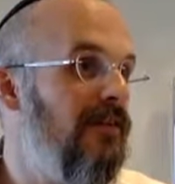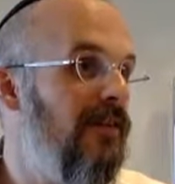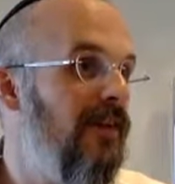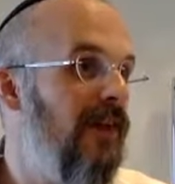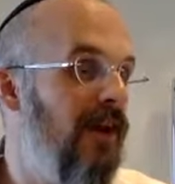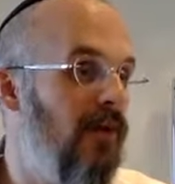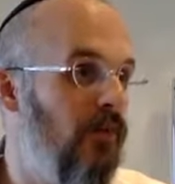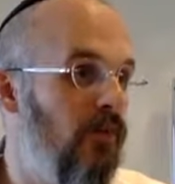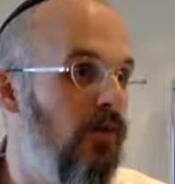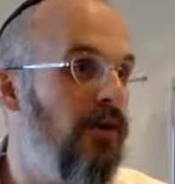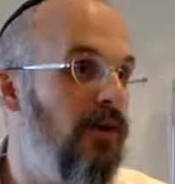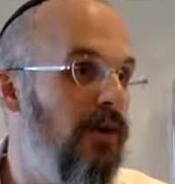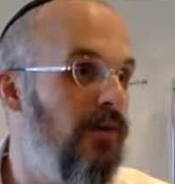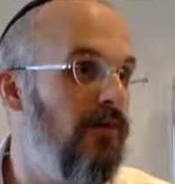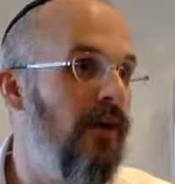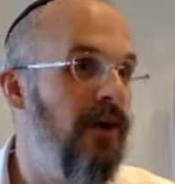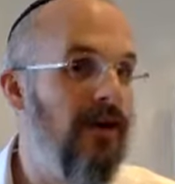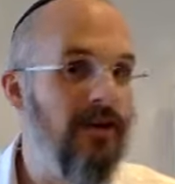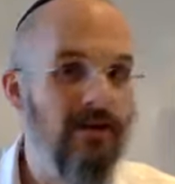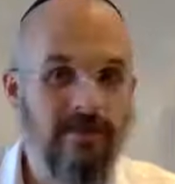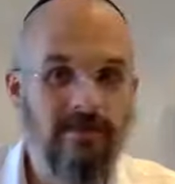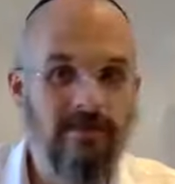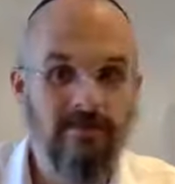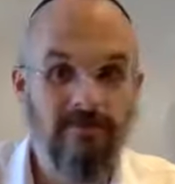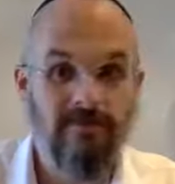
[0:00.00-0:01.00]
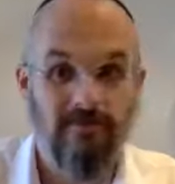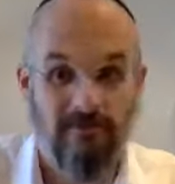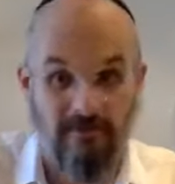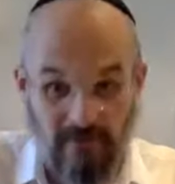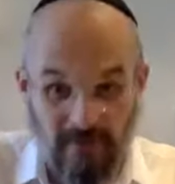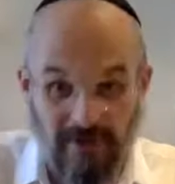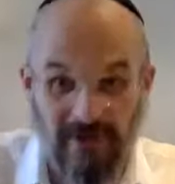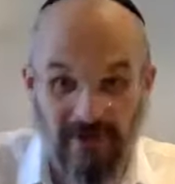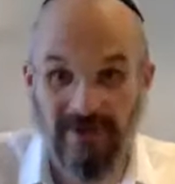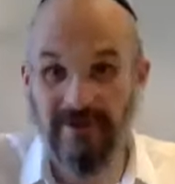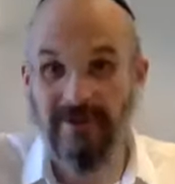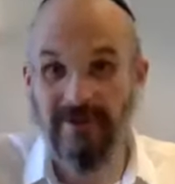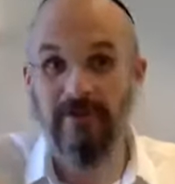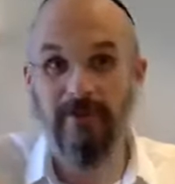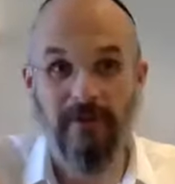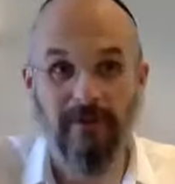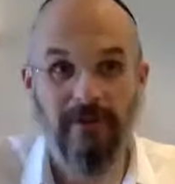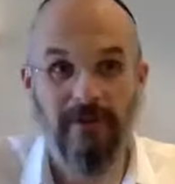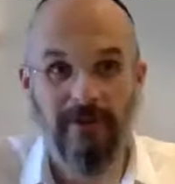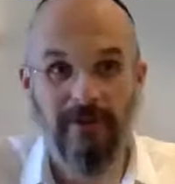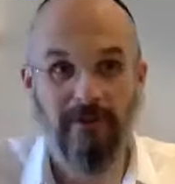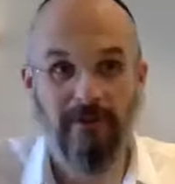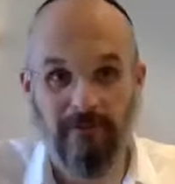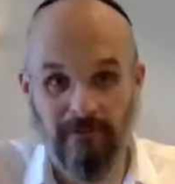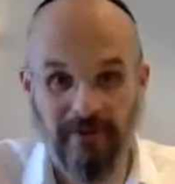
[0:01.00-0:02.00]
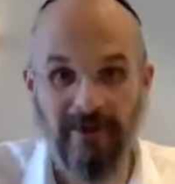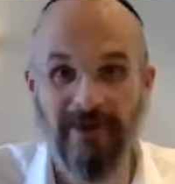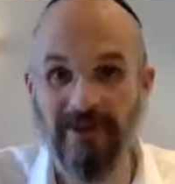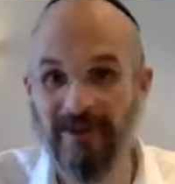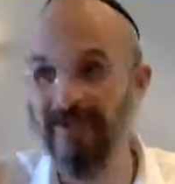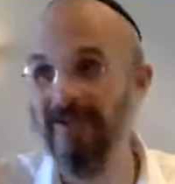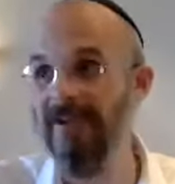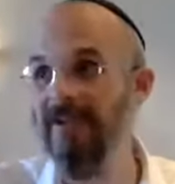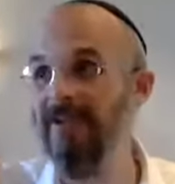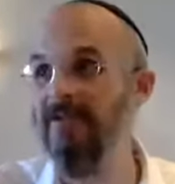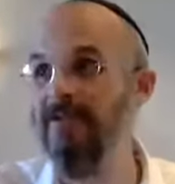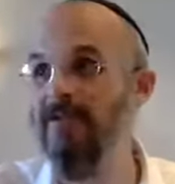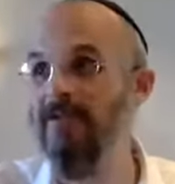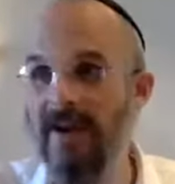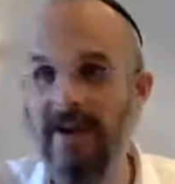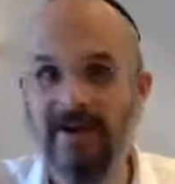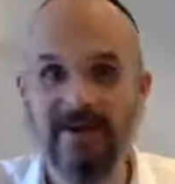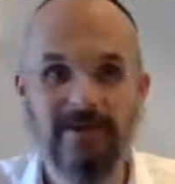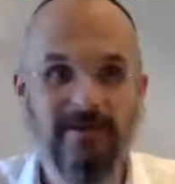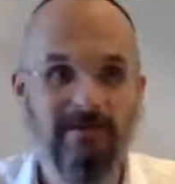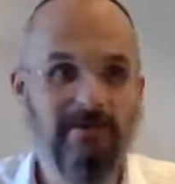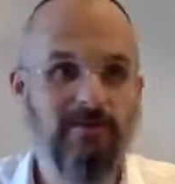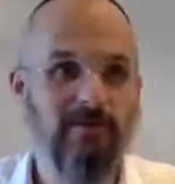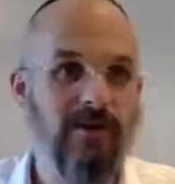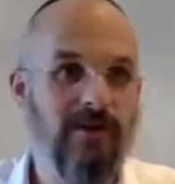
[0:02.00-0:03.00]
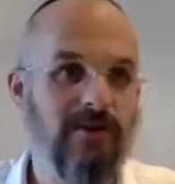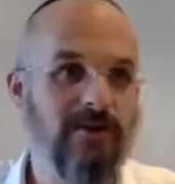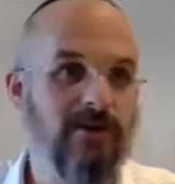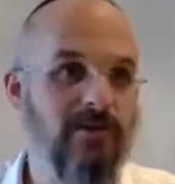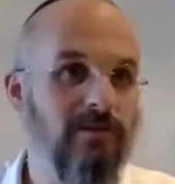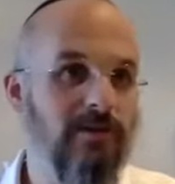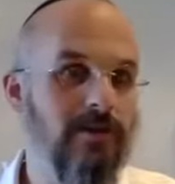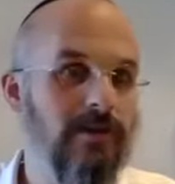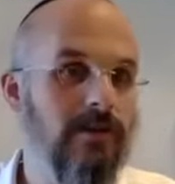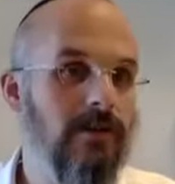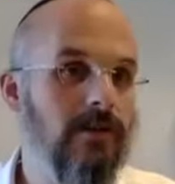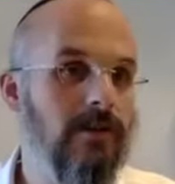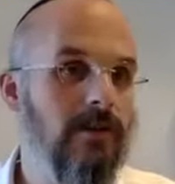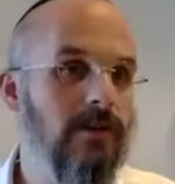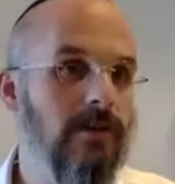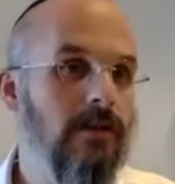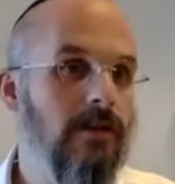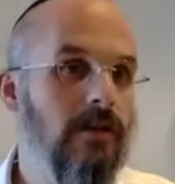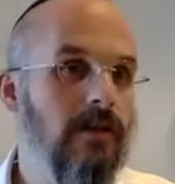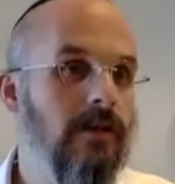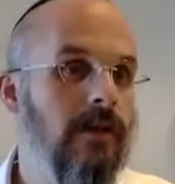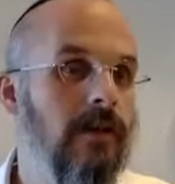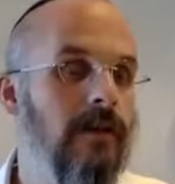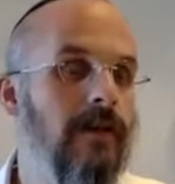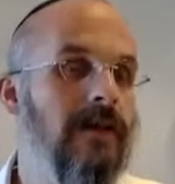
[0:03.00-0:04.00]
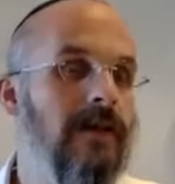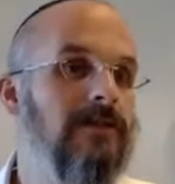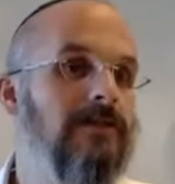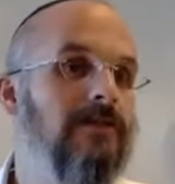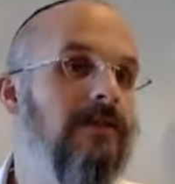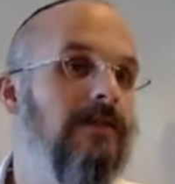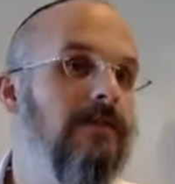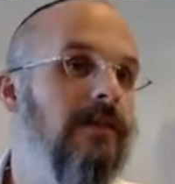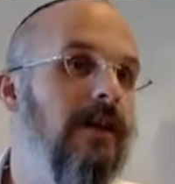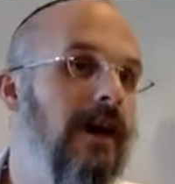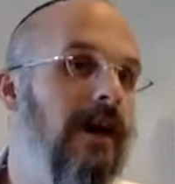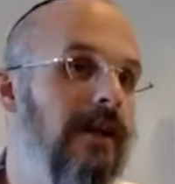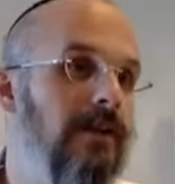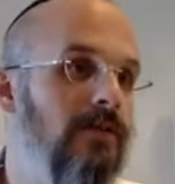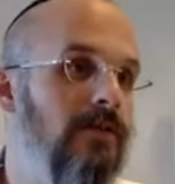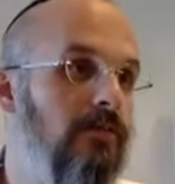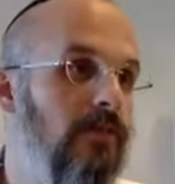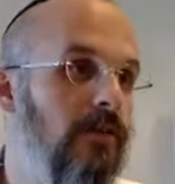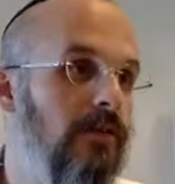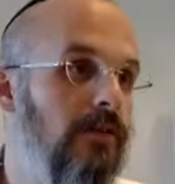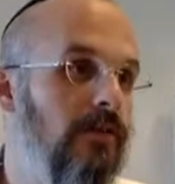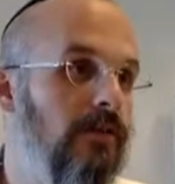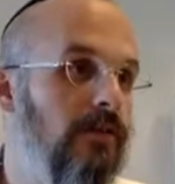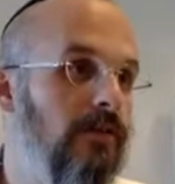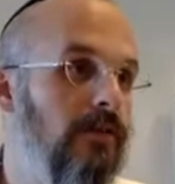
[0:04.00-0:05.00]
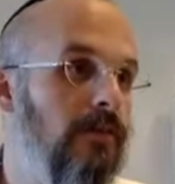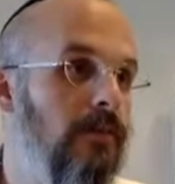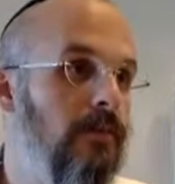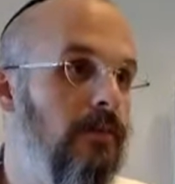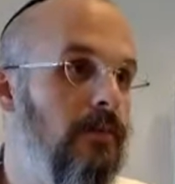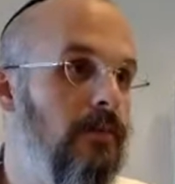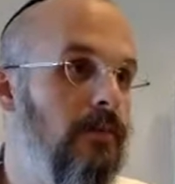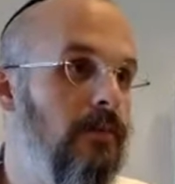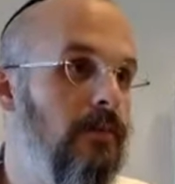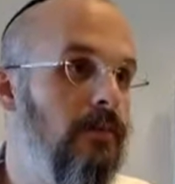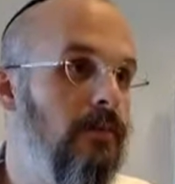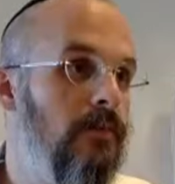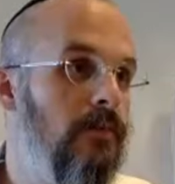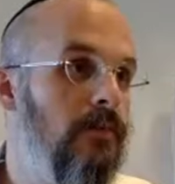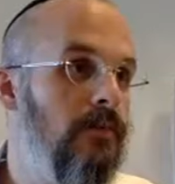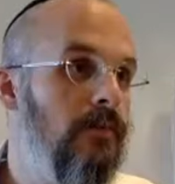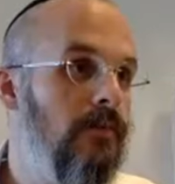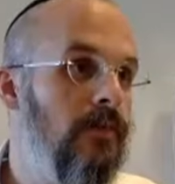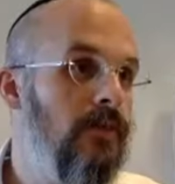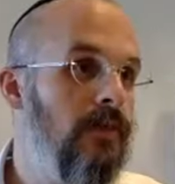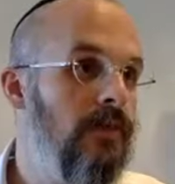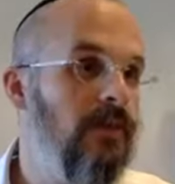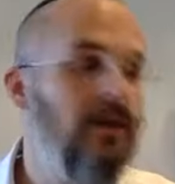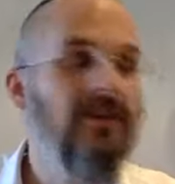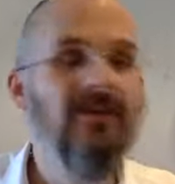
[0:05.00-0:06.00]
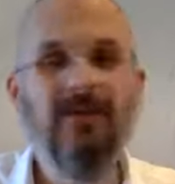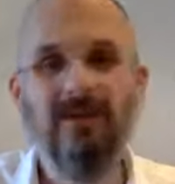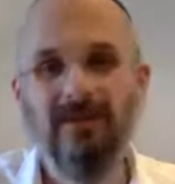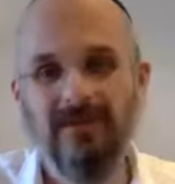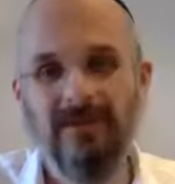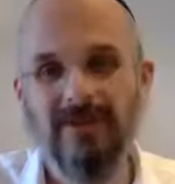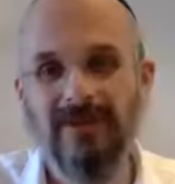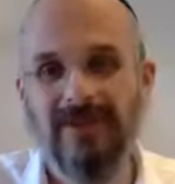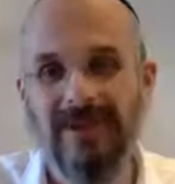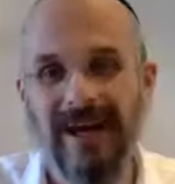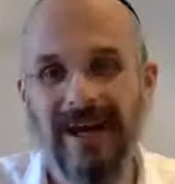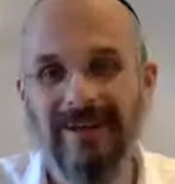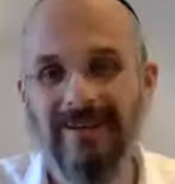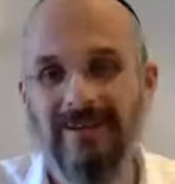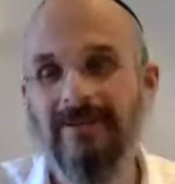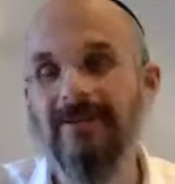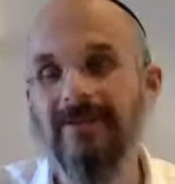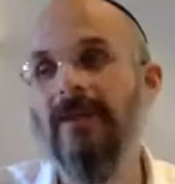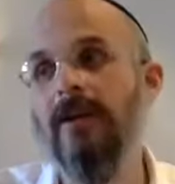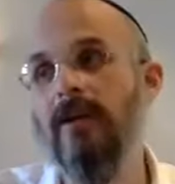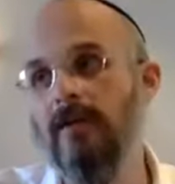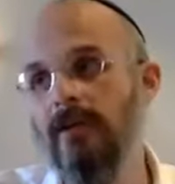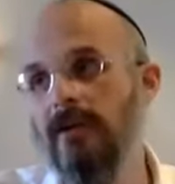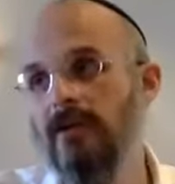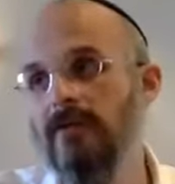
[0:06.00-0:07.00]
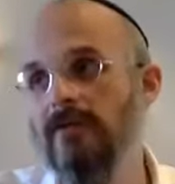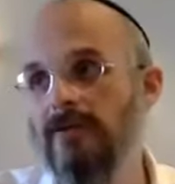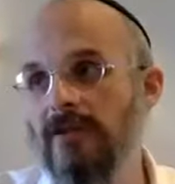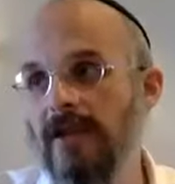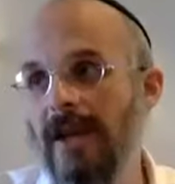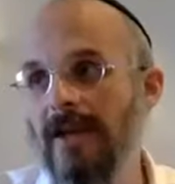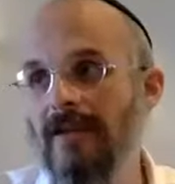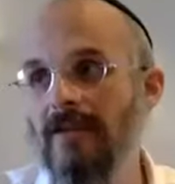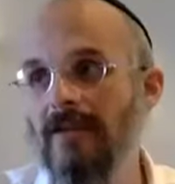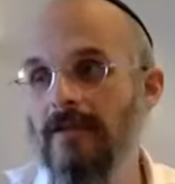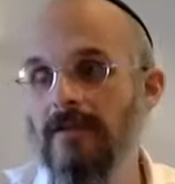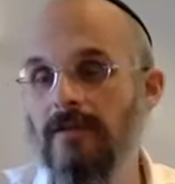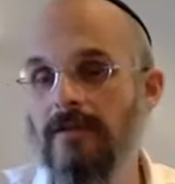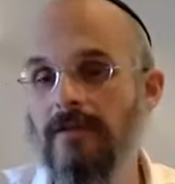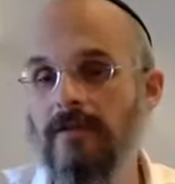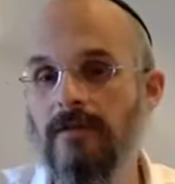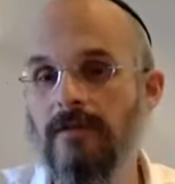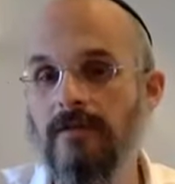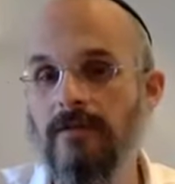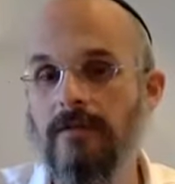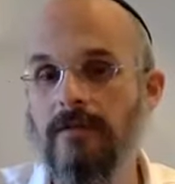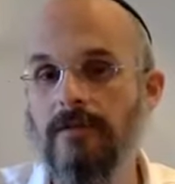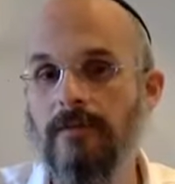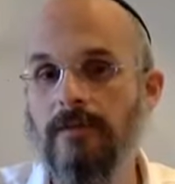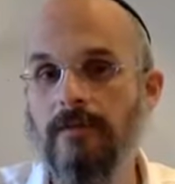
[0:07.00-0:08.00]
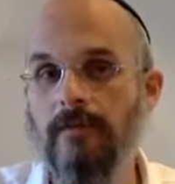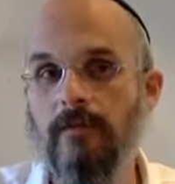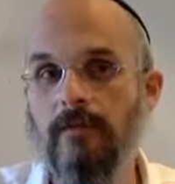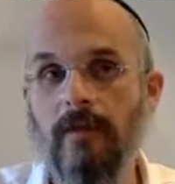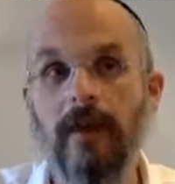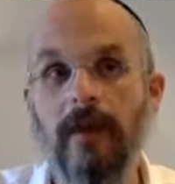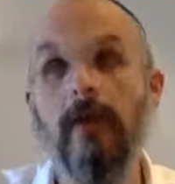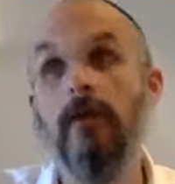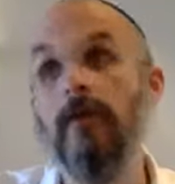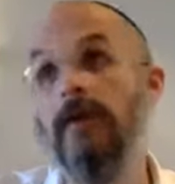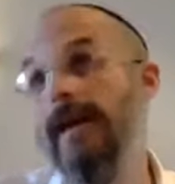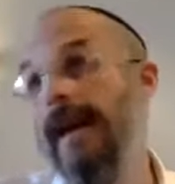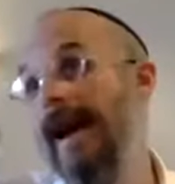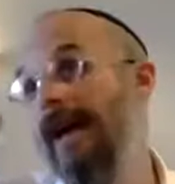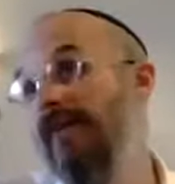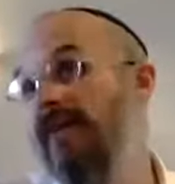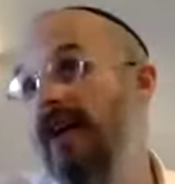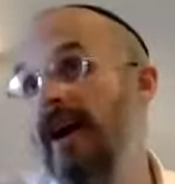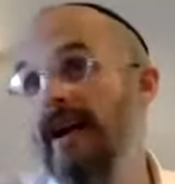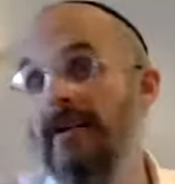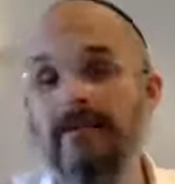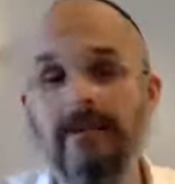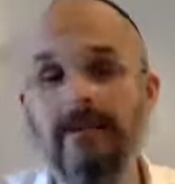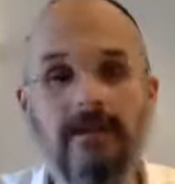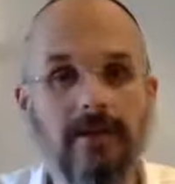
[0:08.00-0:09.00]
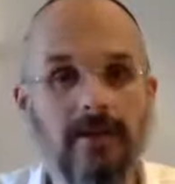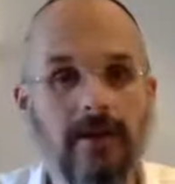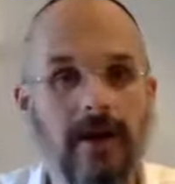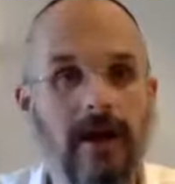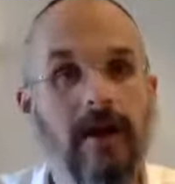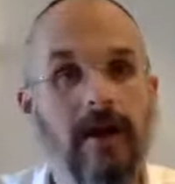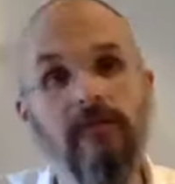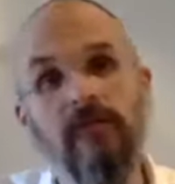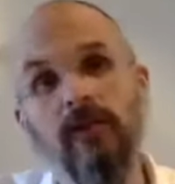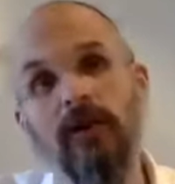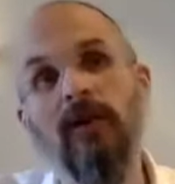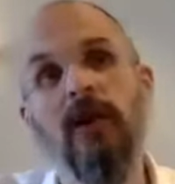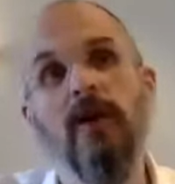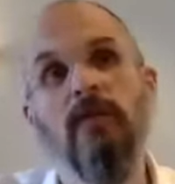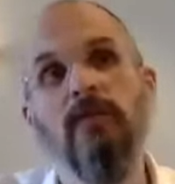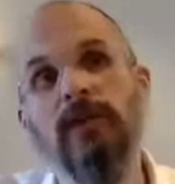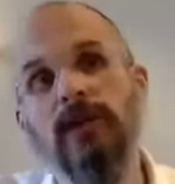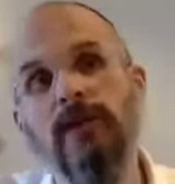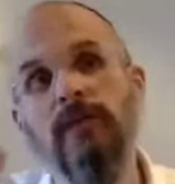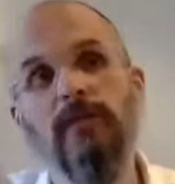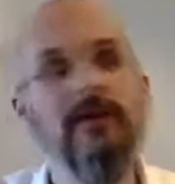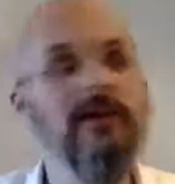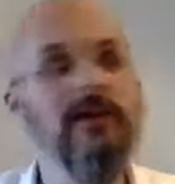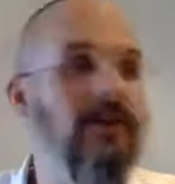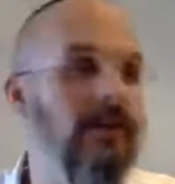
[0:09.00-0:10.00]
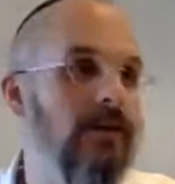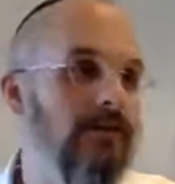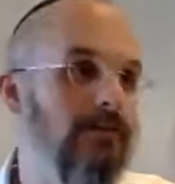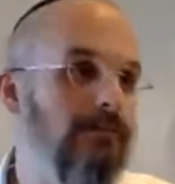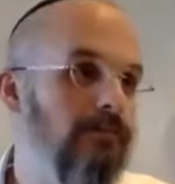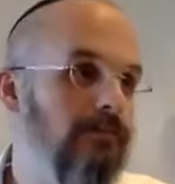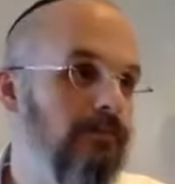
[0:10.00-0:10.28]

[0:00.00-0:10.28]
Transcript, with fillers: I would if I really, really knew that Hashem was watching me. And that's the dot part. Not to understand it. I already understand it. I already have the idea. I have the Chachman Abina.